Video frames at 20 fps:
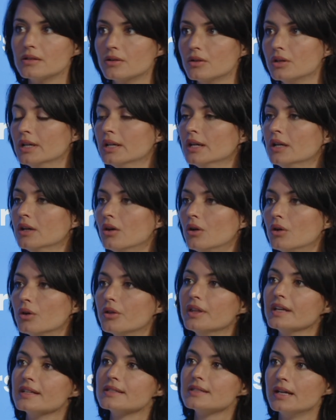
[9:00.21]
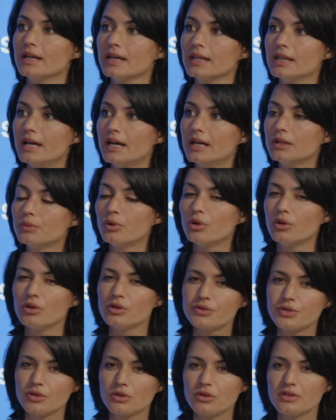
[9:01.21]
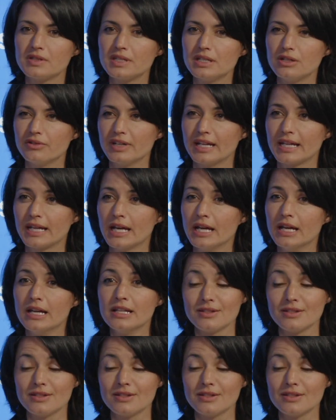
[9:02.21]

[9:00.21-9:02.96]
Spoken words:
or things like that. We're also considering